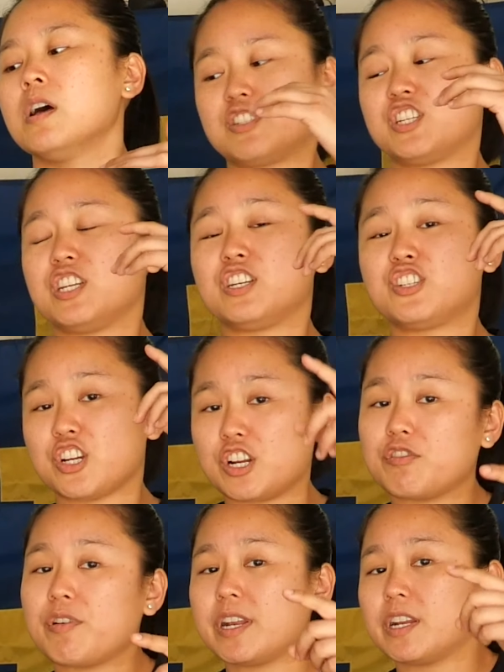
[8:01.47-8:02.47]
She
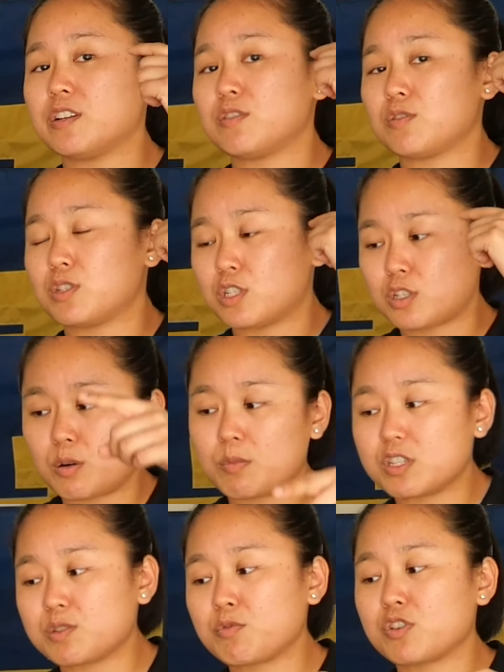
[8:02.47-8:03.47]
generated so
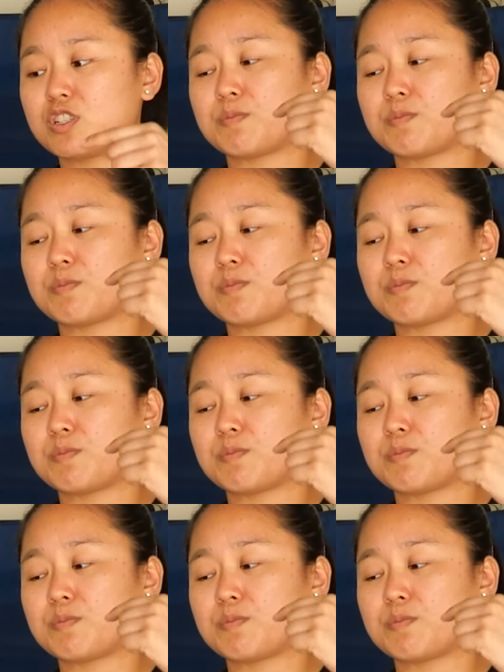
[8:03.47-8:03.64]
much more